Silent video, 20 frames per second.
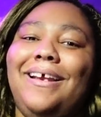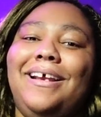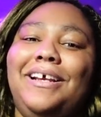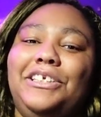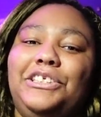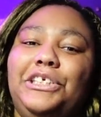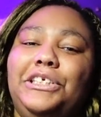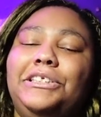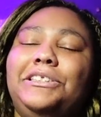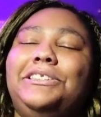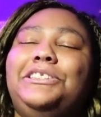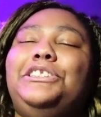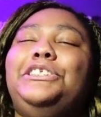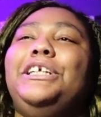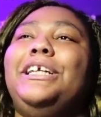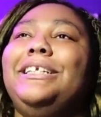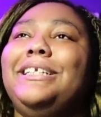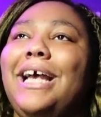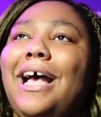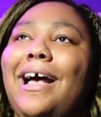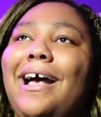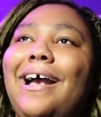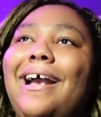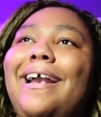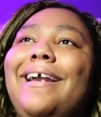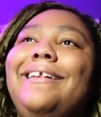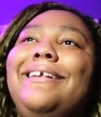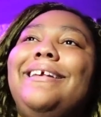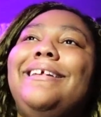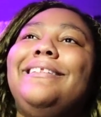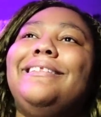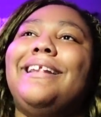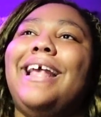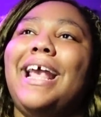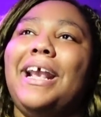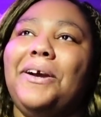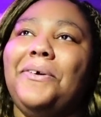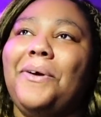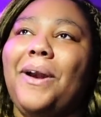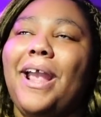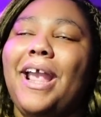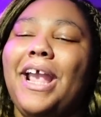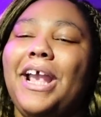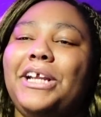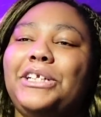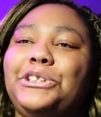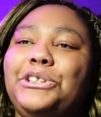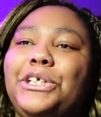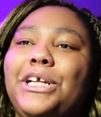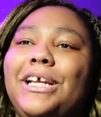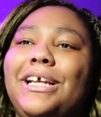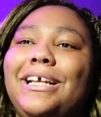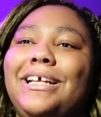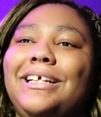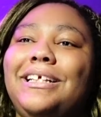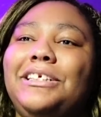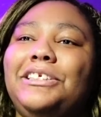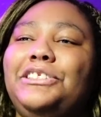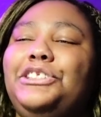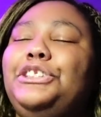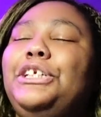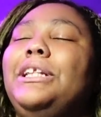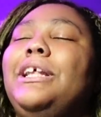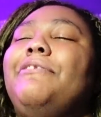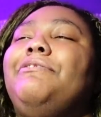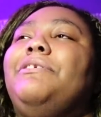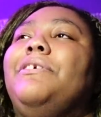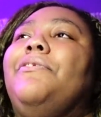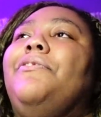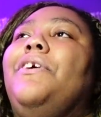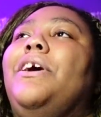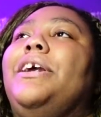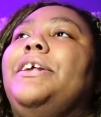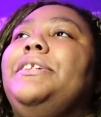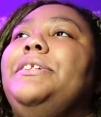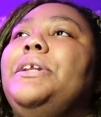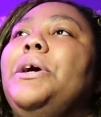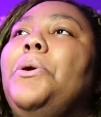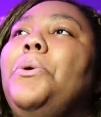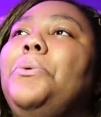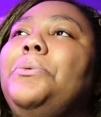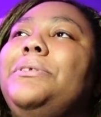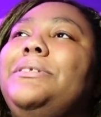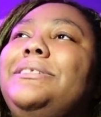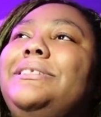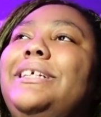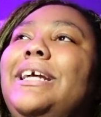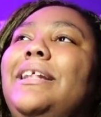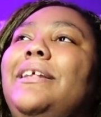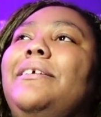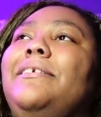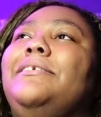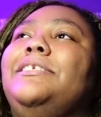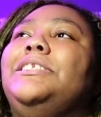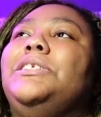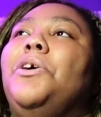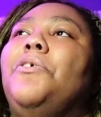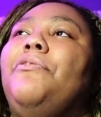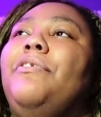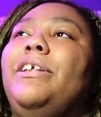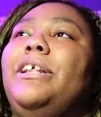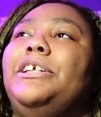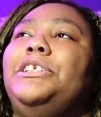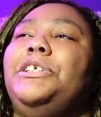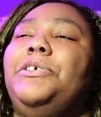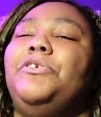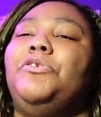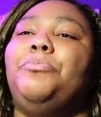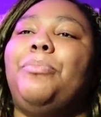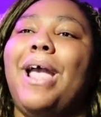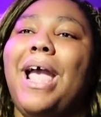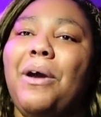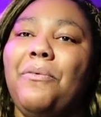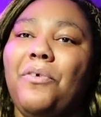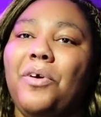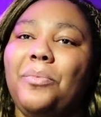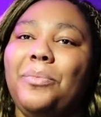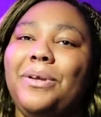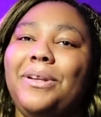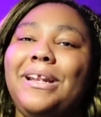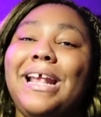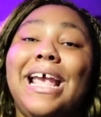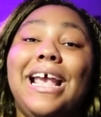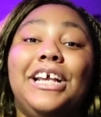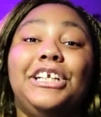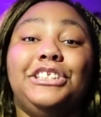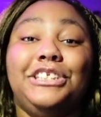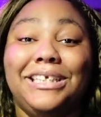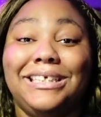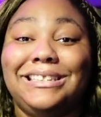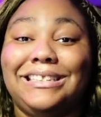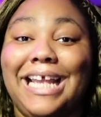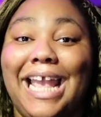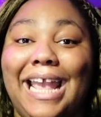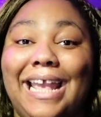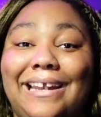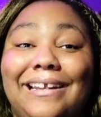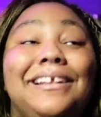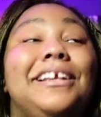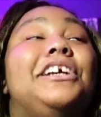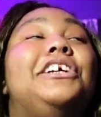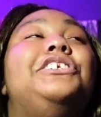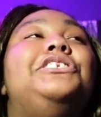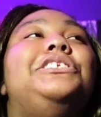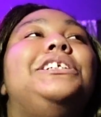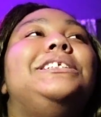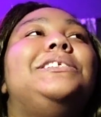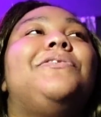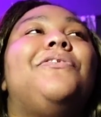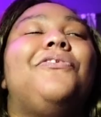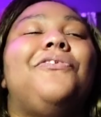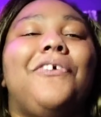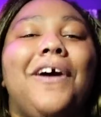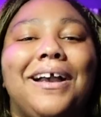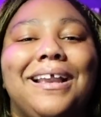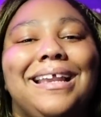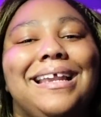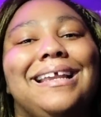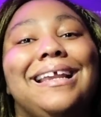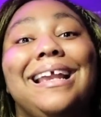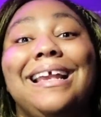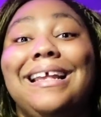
She's, she died in that crash she left a fucking note telling Sophie that she was Batwoman. She's dead. She's fucking